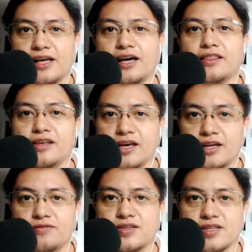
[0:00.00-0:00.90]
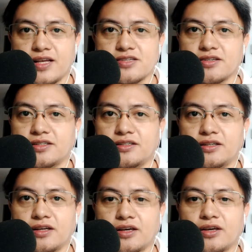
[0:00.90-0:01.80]
At the end of this lesson,
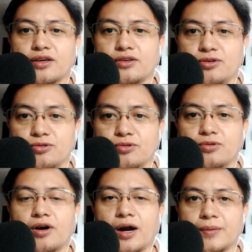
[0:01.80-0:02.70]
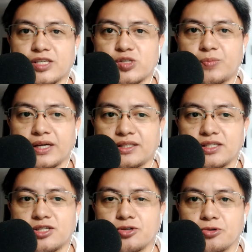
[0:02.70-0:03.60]
you are
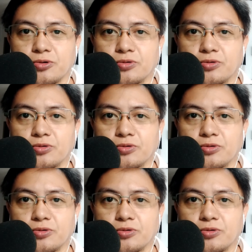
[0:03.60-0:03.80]
expected to: